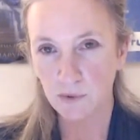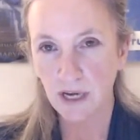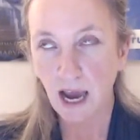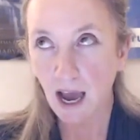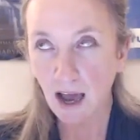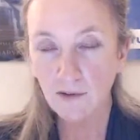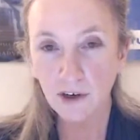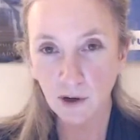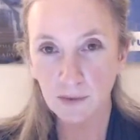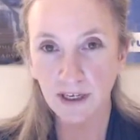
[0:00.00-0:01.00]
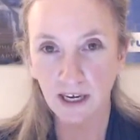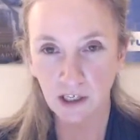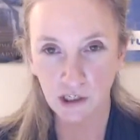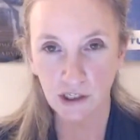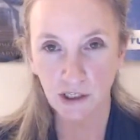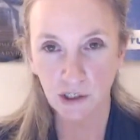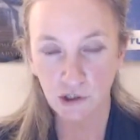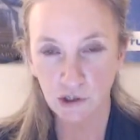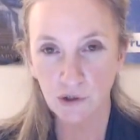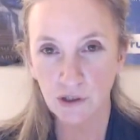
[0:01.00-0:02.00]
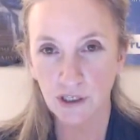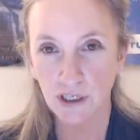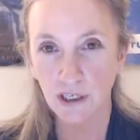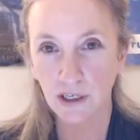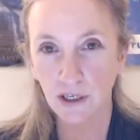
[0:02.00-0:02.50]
we have an obligation and a duty